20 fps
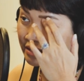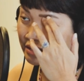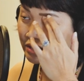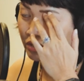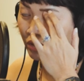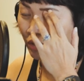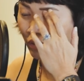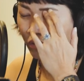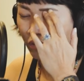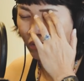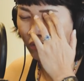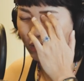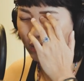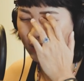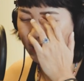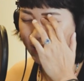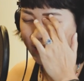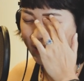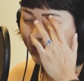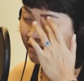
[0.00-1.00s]
Correct. Or
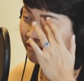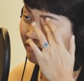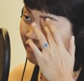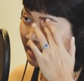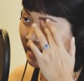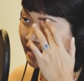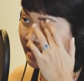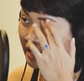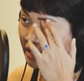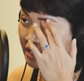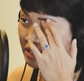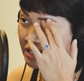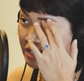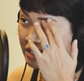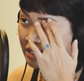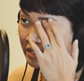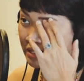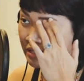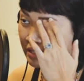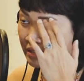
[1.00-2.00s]
like advice.
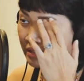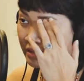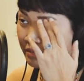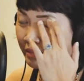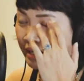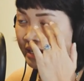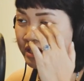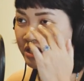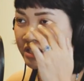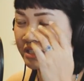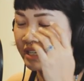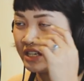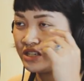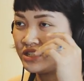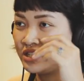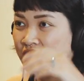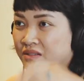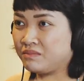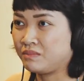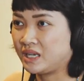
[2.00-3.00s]
Yep. But she's
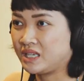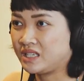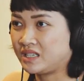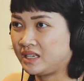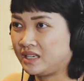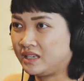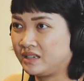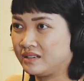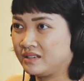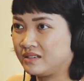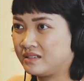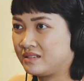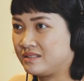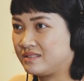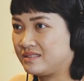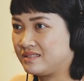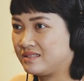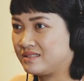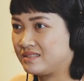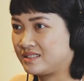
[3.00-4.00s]
actually making
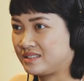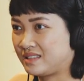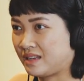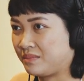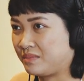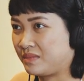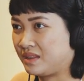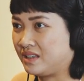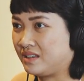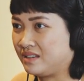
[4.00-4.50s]
she's, something.